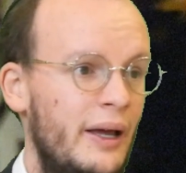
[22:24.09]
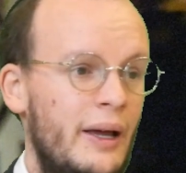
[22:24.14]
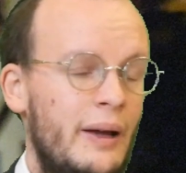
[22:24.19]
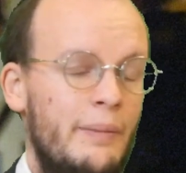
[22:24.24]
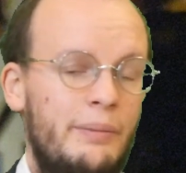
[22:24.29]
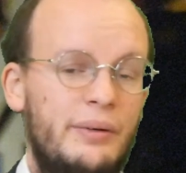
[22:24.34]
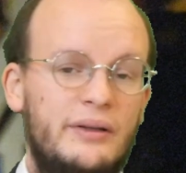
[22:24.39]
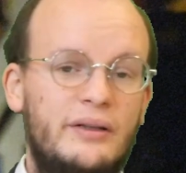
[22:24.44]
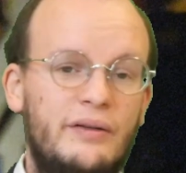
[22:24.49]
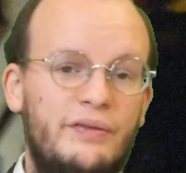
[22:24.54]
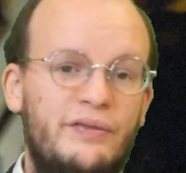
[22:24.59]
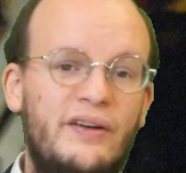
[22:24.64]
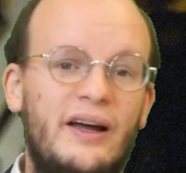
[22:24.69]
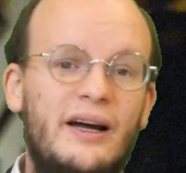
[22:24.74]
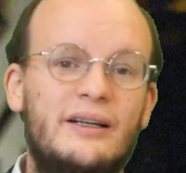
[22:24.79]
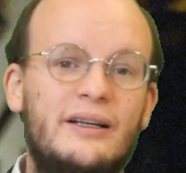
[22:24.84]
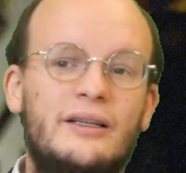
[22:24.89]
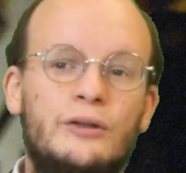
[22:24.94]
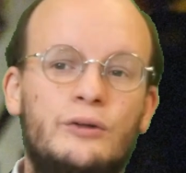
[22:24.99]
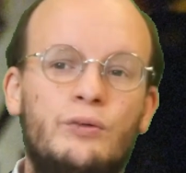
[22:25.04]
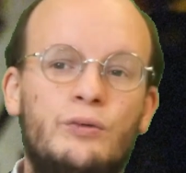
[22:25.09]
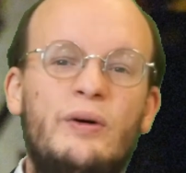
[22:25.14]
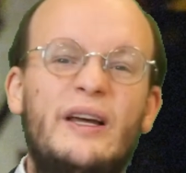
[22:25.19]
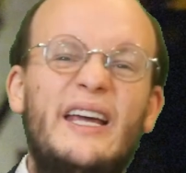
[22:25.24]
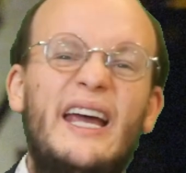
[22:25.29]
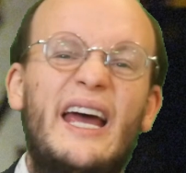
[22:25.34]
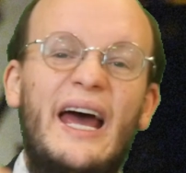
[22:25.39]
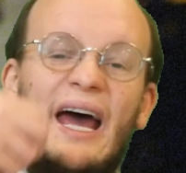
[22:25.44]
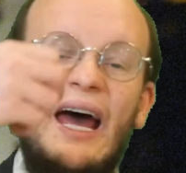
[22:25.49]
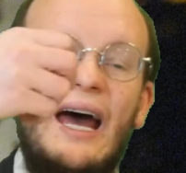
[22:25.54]
but the fact that
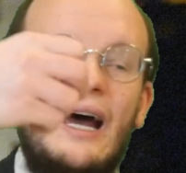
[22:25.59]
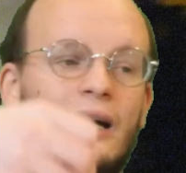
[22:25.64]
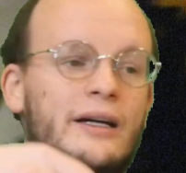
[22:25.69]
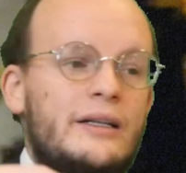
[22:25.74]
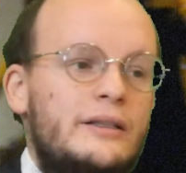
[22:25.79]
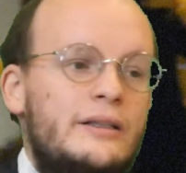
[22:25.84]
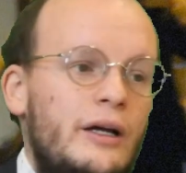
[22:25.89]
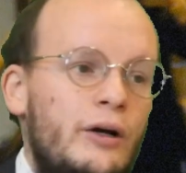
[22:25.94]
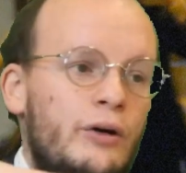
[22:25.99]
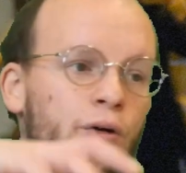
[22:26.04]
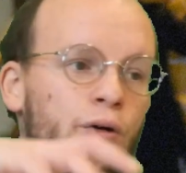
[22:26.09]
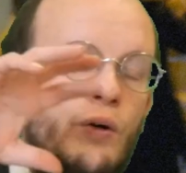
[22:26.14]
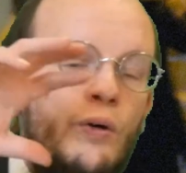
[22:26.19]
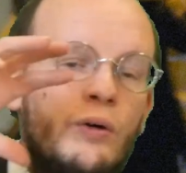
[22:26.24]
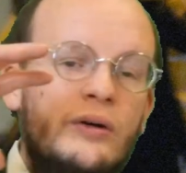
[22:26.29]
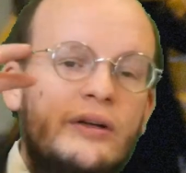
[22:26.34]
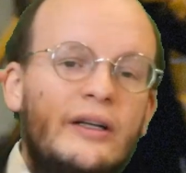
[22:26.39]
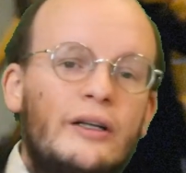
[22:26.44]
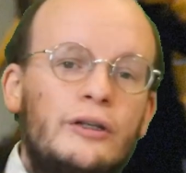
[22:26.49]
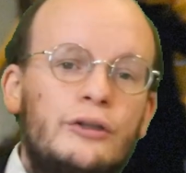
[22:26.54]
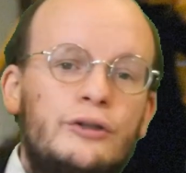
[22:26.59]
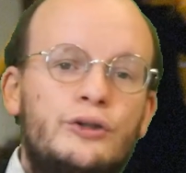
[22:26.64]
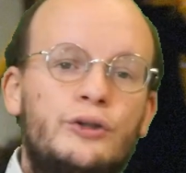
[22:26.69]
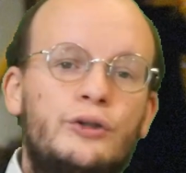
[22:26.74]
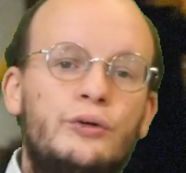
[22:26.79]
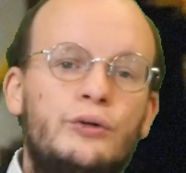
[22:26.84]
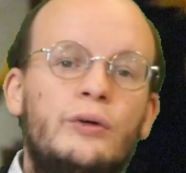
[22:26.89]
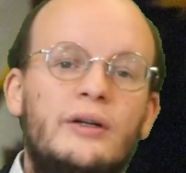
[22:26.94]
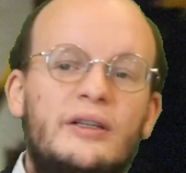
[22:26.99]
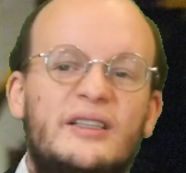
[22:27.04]
we act according
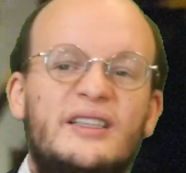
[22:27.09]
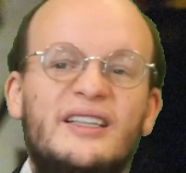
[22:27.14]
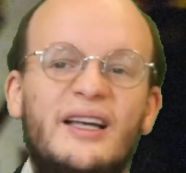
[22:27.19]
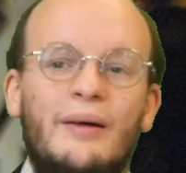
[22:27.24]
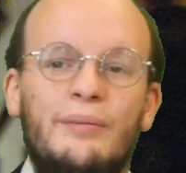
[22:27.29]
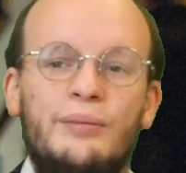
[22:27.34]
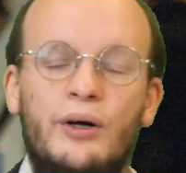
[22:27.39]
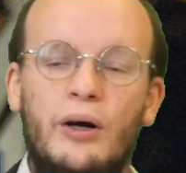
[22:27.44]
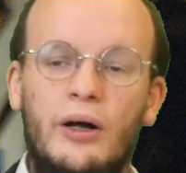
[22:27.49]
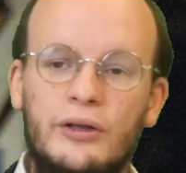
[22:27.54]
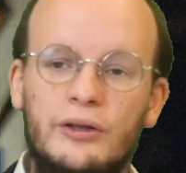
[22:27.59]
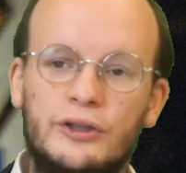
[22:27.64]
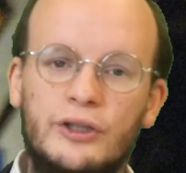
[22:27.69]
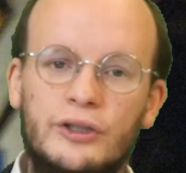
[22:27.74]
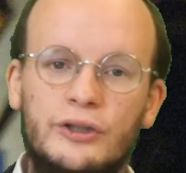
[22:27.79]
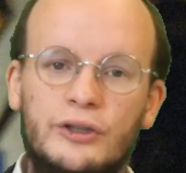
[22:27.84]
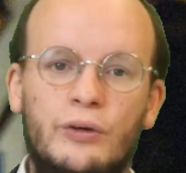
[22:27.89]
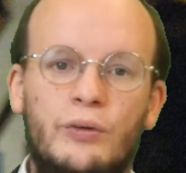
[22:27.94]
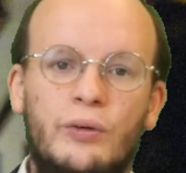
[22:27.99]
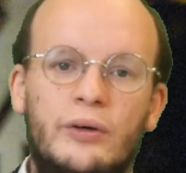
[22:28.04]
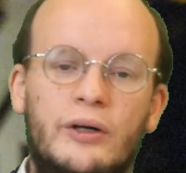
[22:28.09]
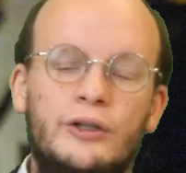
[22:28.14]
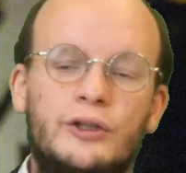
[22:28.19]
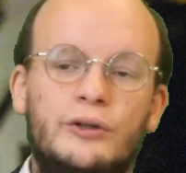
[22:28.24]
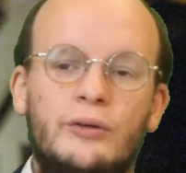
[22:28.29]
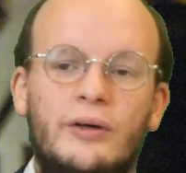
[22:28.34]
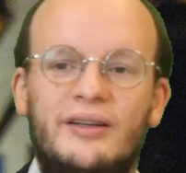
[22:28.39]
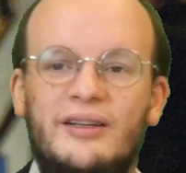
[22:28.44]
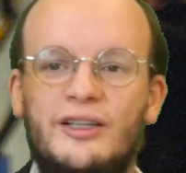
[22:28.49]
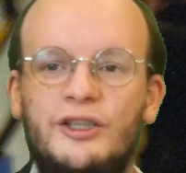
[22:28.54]
to a subconscious, according
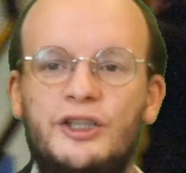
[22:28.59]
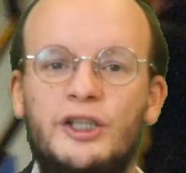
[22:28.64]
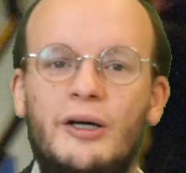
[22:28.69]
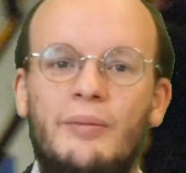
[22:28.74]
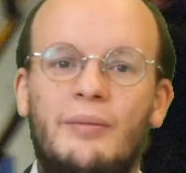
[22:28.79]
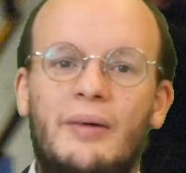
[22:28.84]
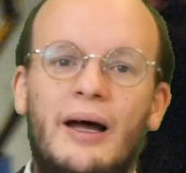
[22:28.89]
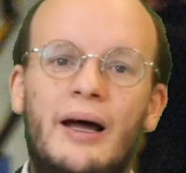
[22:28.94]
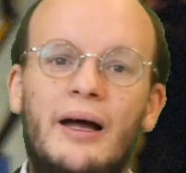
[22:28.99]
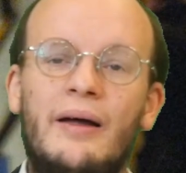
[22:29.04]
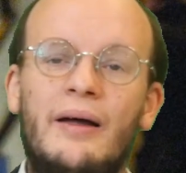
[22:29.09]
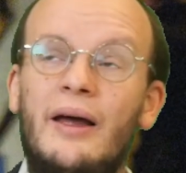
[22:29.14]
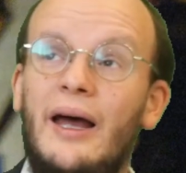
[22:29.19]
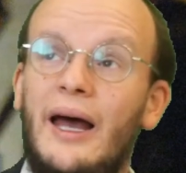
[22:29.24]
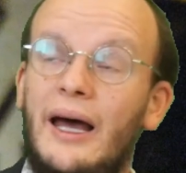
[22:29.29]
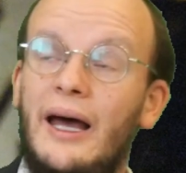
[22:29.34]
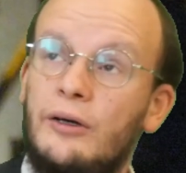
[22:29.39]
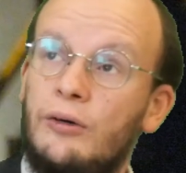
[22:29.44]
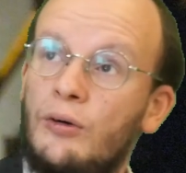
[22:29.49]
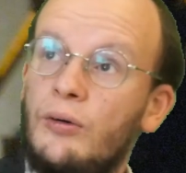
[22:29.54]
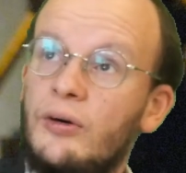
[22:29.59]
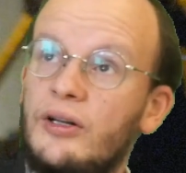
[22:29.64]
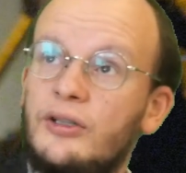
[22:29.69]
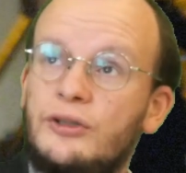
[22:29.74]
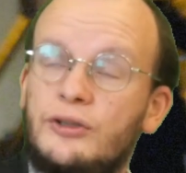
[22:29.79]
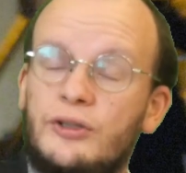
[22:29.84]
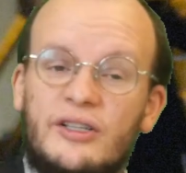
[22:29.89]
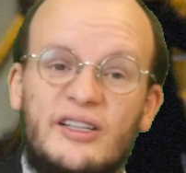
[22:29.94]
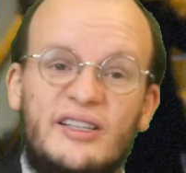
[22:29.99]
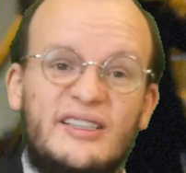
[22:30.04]
to a neshama, and according
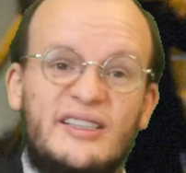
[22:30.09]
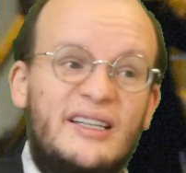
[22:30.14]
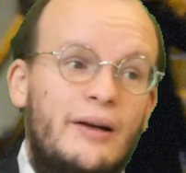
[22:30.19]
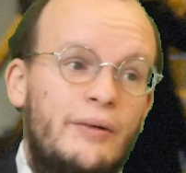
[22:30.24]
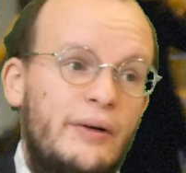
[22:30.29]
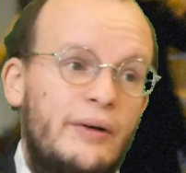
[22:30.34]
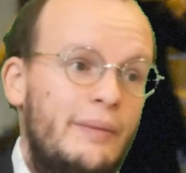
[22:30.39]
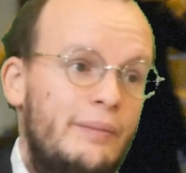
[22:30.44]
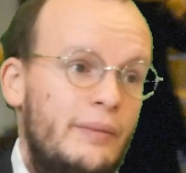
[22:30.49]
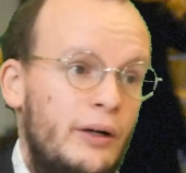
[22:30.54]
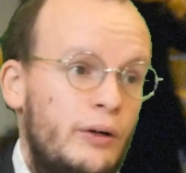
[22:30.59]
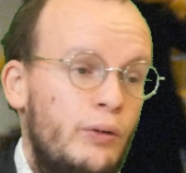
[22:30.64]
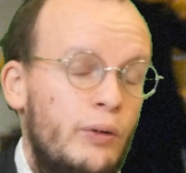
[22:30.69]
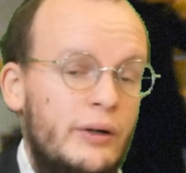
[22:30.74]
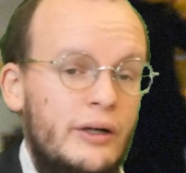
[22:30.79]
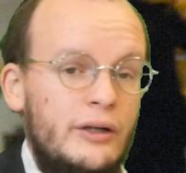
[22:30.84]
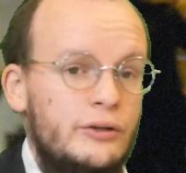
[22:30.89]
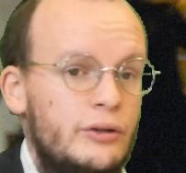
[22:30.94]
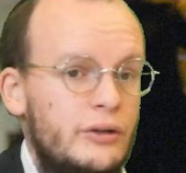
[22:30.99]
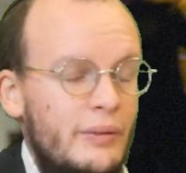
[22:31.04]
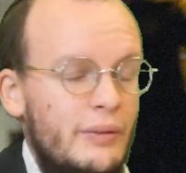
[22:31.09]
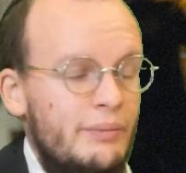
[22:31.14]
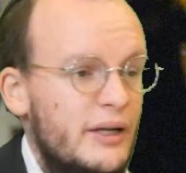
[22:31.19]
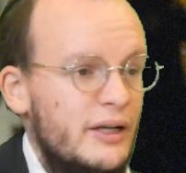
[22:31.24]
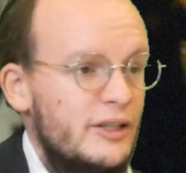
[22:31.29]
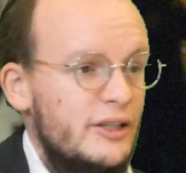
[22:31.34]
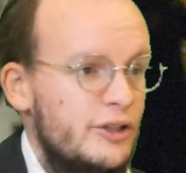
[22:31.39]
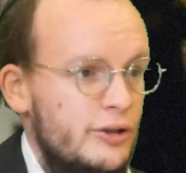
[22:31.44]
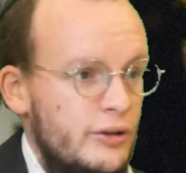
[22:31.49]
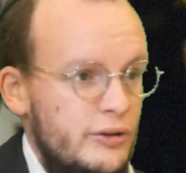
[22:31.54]
to the sarim, according to the
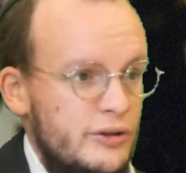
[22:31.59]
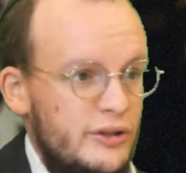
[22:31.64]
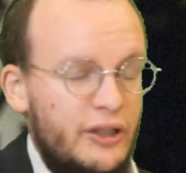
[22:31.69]
ministers.